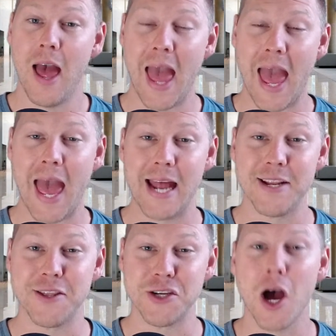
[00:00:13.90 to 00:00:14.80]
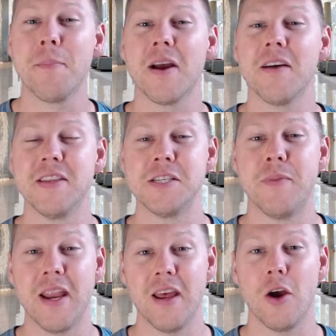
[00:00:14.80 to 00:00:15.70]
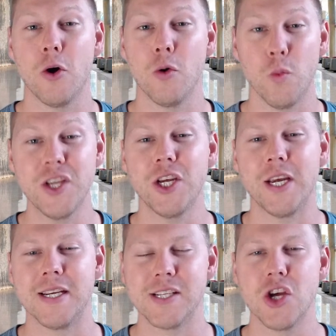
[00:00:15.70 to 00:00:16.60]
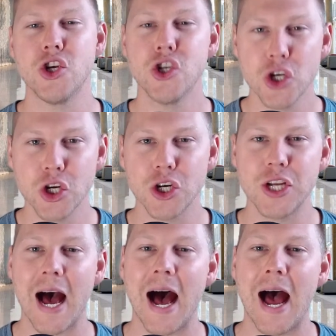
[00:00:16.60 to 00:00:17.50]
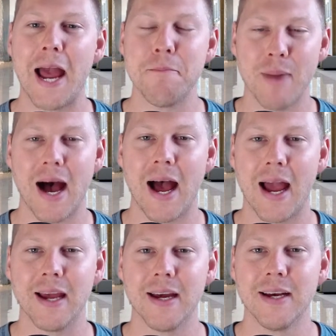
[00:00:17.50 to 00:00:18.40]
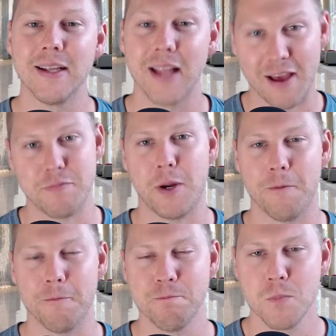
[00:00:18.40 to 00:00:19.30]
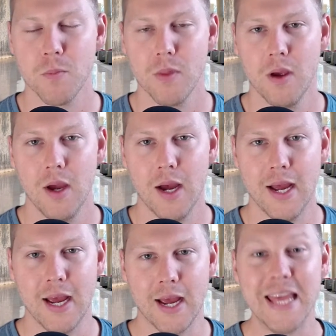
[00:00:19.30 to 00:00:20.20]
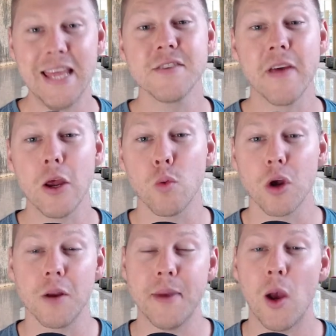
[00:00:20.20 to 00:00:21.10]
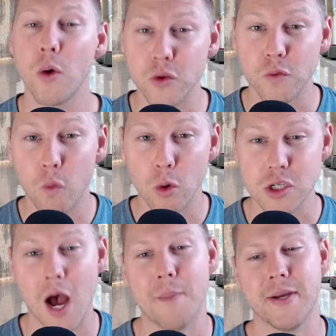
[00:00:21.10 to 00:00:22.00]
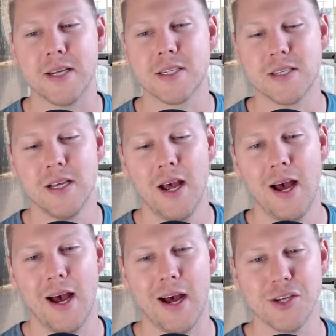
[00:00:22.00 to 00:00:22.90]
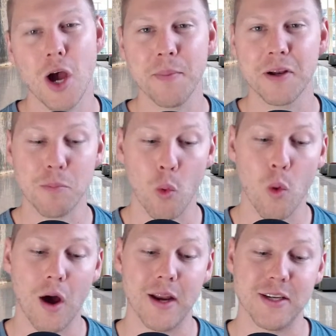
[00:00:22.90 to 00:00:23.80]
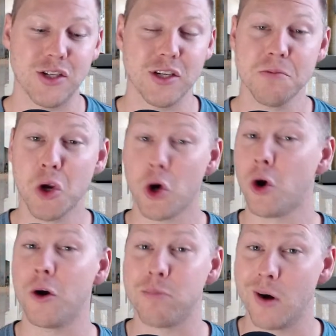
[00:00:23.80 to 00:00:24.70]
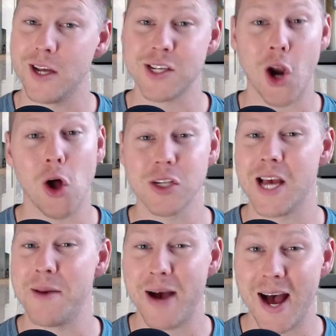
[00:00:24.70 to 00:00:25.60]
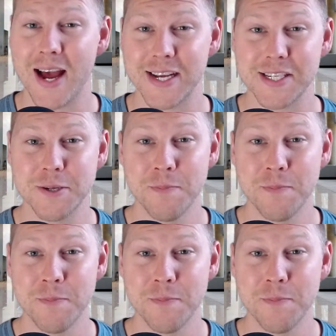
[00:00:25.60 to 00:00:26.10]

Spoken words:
and the topic of this video, which is, should I buy Livepeer? In this video, we're going to be going through 4 topics. Topic number 1 is just current price and all-time highs.